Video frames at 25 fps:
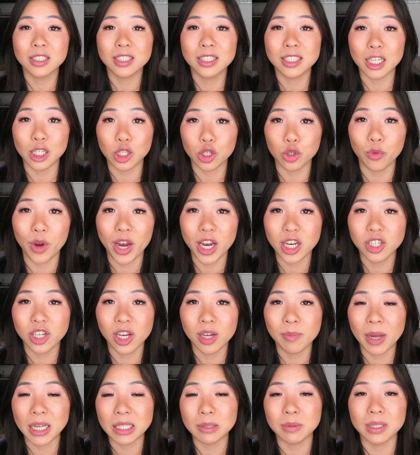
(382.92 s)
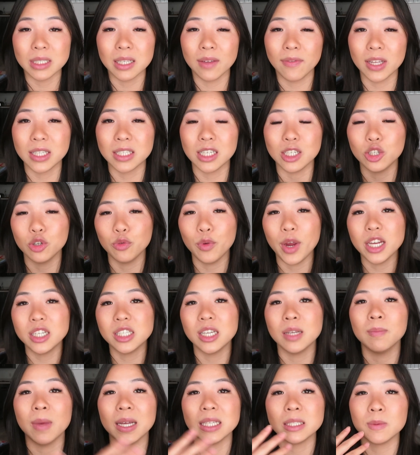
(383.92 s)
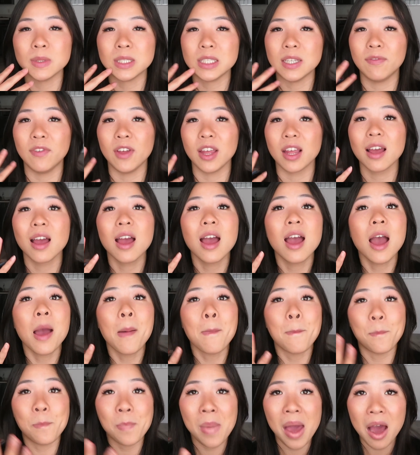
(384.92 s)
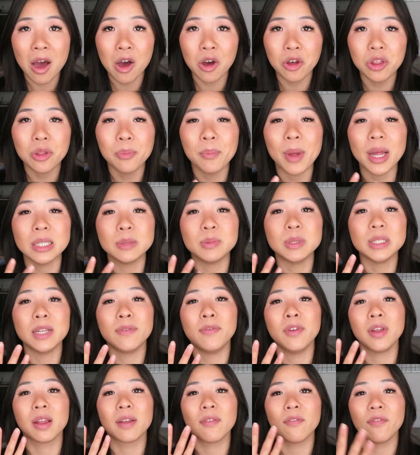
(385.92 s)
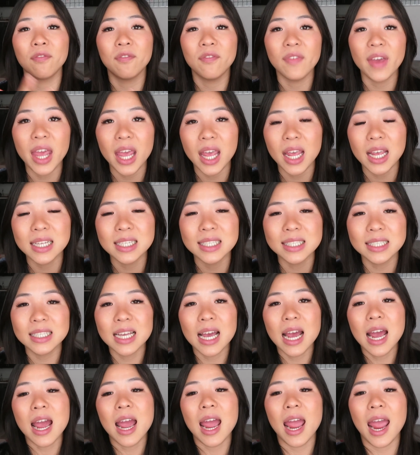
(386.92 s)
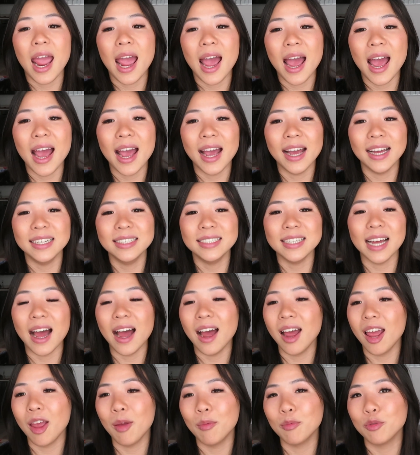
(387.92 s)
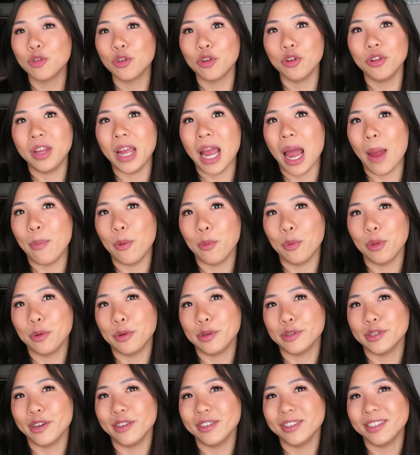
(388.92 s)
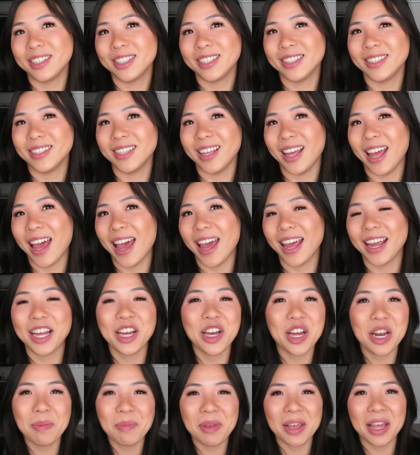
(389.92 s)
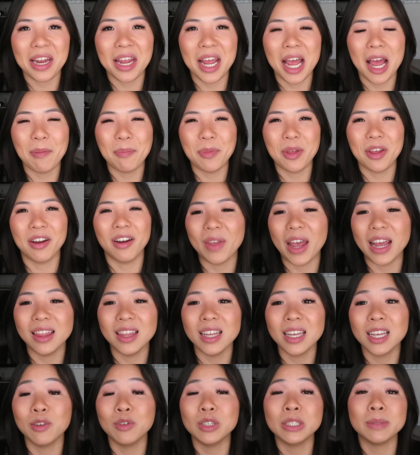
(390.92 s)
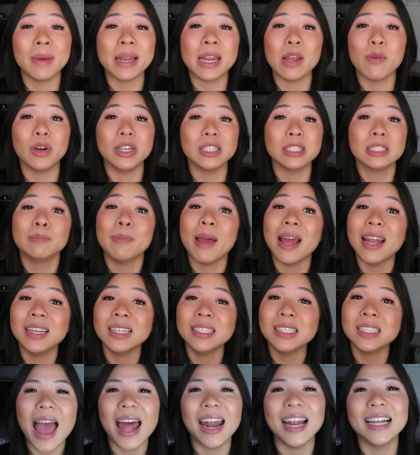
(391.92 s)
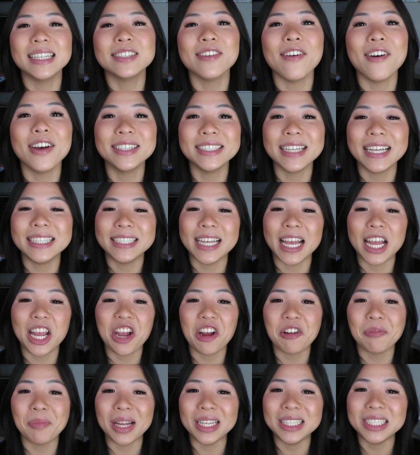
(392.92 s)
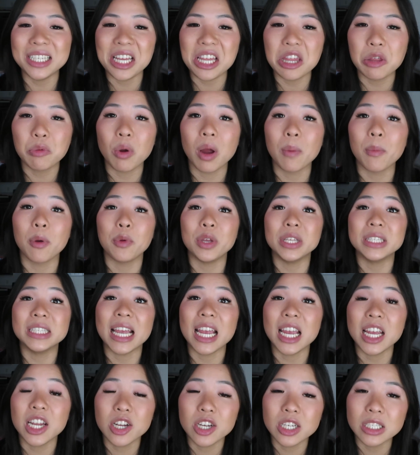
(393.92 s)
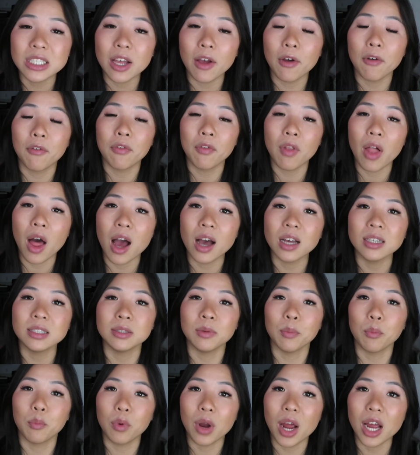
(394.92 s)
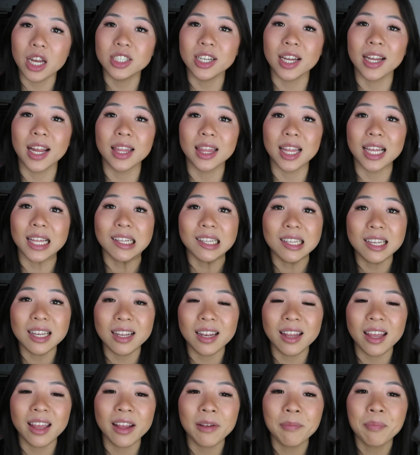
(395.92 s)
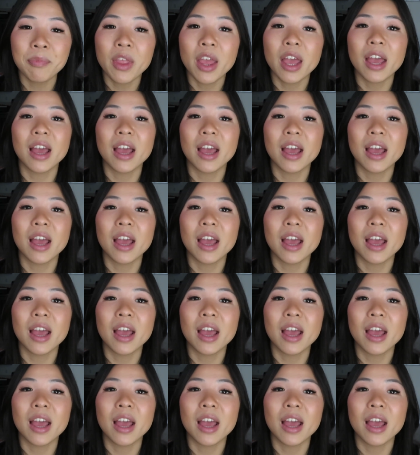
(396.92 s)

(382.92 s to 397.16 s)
situation, my specific situation, my specific mouth, my specific face, and I am truly happy with the results. I couldn't be any happier. I think it was money well spent. And as long as I take care of my teeth, wear my retainers, floss, brush, and get the cleaning,